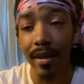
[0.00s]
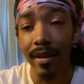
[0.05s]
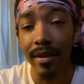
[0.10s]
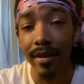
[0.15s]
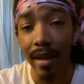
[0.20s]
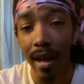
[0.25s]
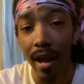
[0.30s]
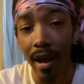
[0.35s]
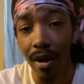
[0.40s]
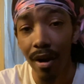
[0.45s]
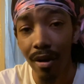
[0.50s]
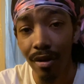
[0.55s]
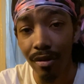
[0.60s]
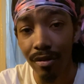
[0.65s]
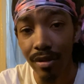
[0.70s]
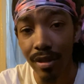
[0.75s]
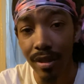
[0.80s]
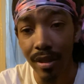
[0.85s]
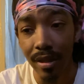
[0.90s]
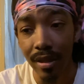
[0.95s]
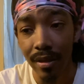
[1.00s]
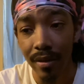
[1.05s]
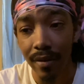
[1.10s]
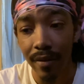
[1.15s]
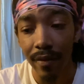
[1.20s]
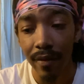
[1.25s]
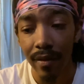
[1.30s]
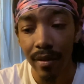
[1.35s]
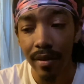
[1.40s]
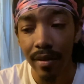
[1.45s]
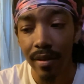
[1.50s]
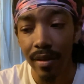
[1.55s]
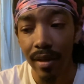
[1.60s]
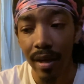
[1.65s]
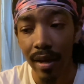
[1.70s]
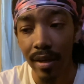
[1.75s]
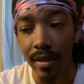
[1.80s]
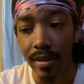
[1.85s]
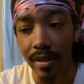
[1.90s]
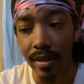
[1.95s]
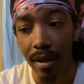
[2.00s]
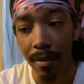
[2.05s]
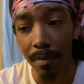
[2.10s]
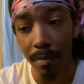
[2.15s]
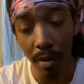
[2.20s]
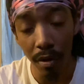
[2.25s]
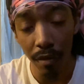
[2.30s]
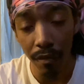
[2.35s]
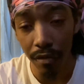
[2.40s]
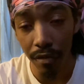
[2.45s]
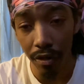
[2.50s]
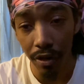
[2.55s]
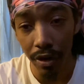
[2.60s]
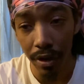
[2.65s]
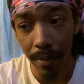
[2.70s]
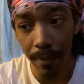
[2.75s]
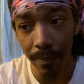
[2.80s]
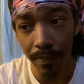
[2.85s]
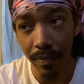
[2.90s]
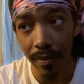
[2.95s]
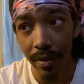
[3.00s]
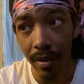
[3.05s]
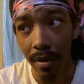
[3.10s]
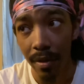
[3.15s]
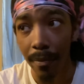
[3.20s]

Not only because they both Crip,